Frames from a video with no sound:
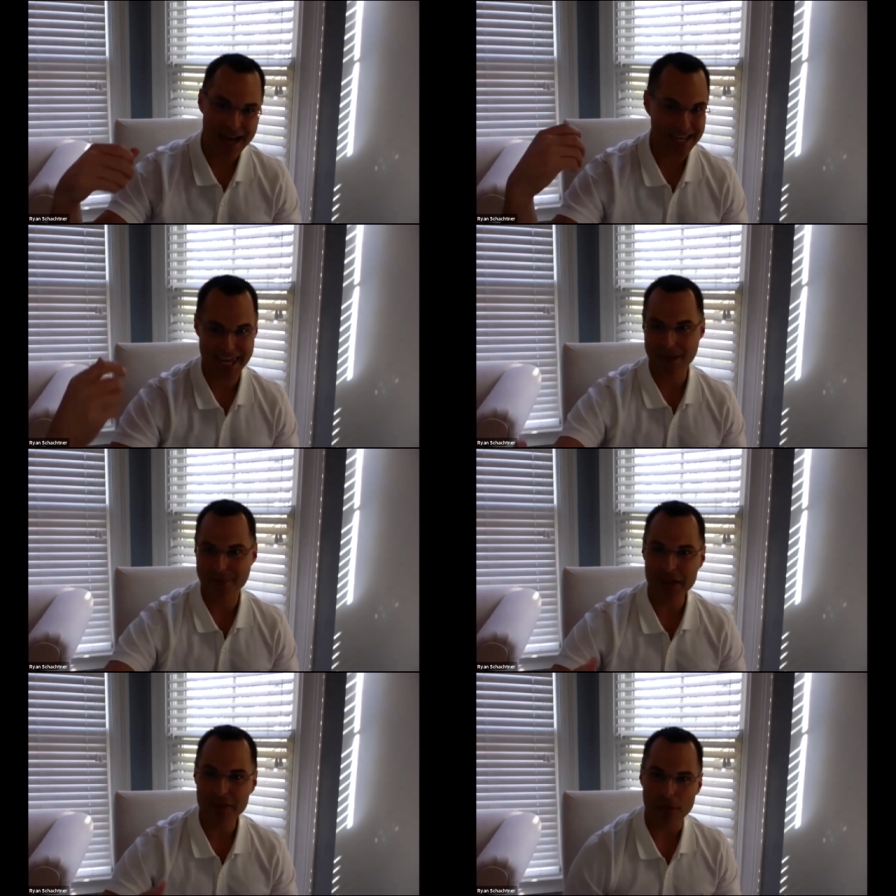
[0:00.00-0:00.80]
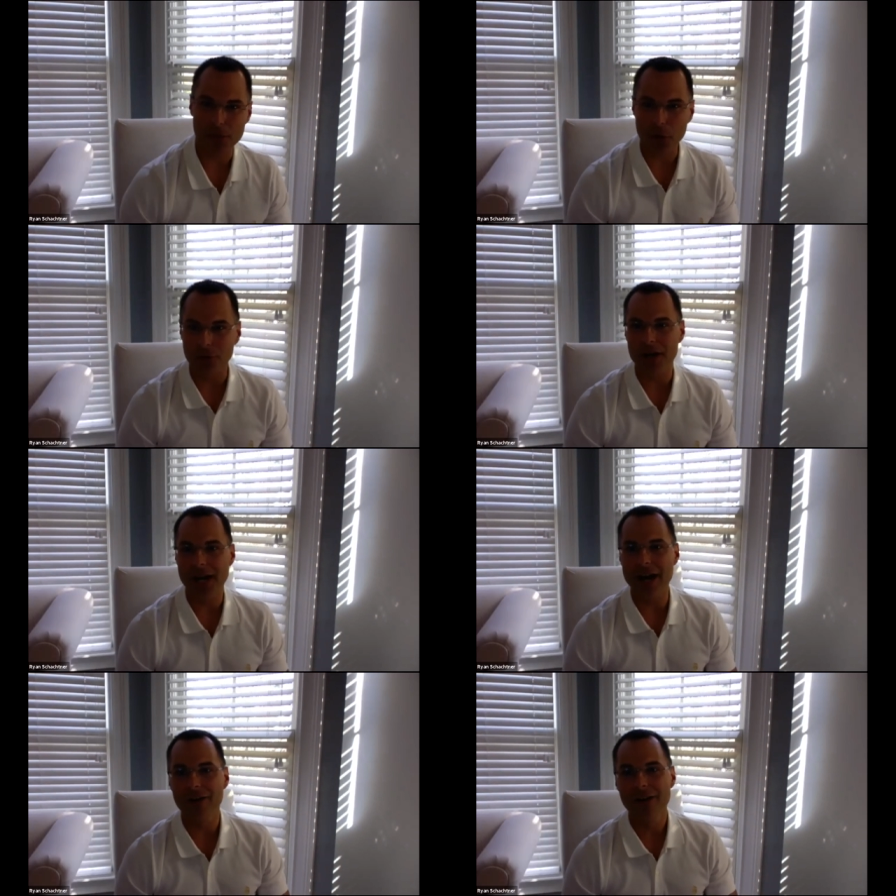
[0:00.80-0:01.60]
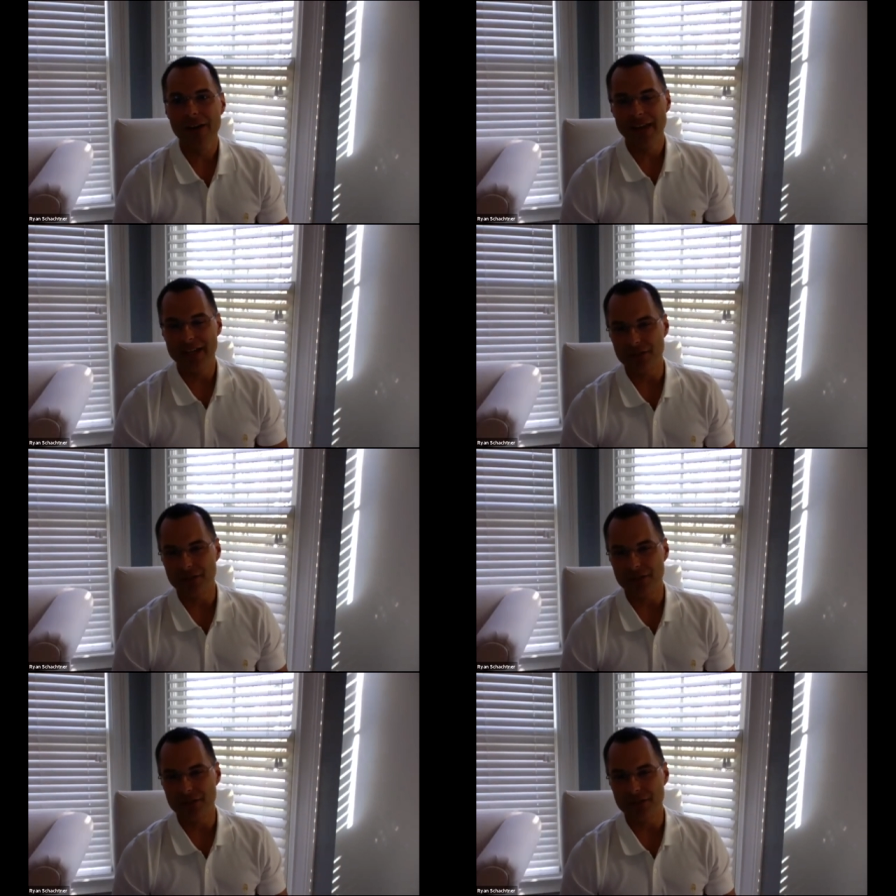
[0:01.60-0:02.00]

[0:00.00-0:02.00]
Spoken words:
I can't make that throw right now.